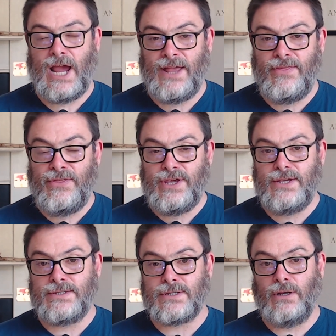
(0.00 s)
And
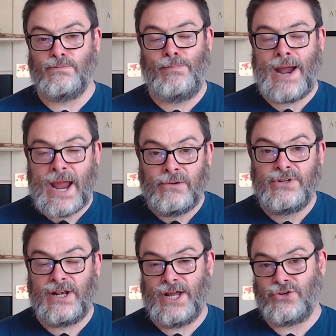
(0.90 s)
these
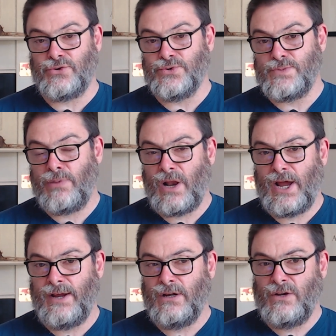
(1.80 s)
bound electrons
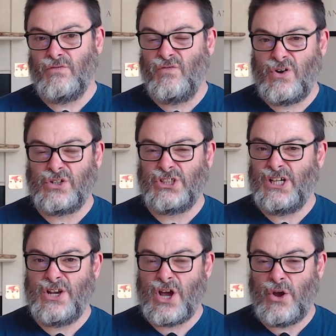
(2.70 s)
play
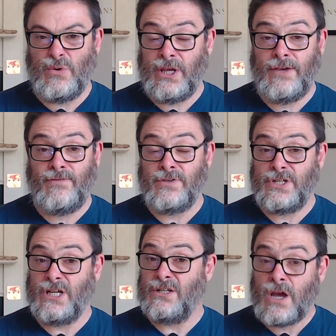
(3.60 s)
virtually no, if
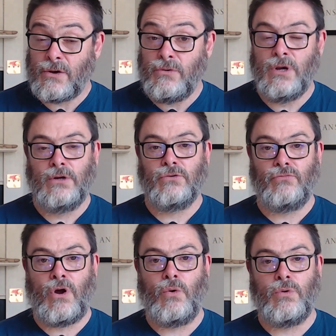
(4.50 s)
indeed no,
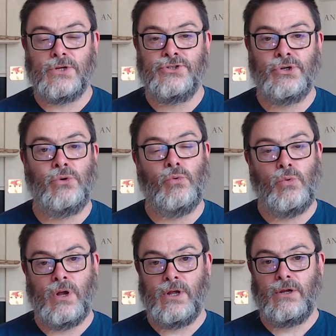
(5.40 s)
role at
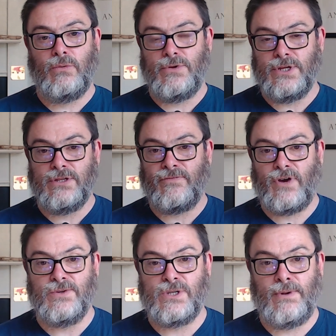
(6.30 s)
all within the
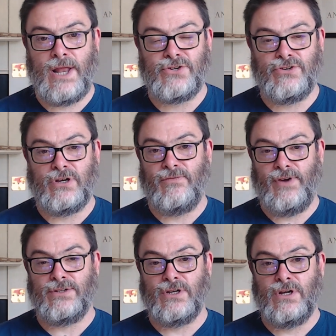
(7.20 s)
photoelectric
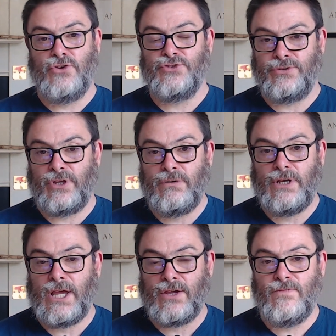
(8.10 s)
effect. So don't
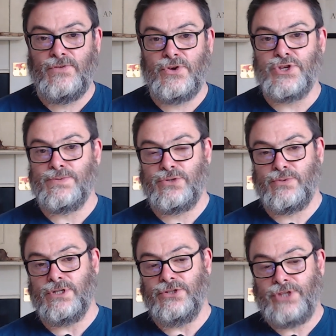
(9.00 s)
get confused
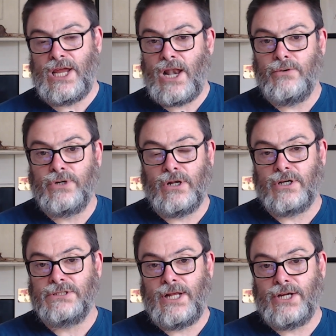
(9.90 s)
between the
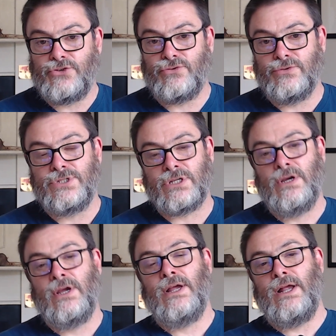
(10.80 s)
delocalized electrons
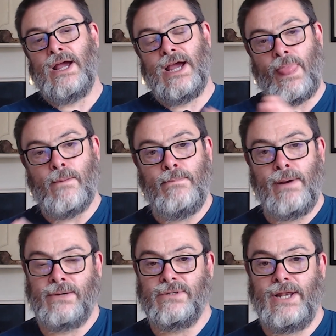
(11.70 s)
and the
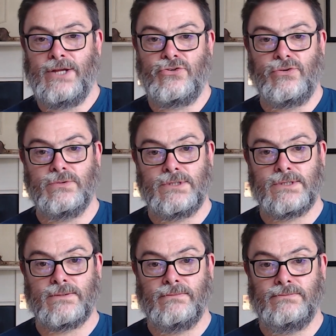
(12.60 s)
bound electrons.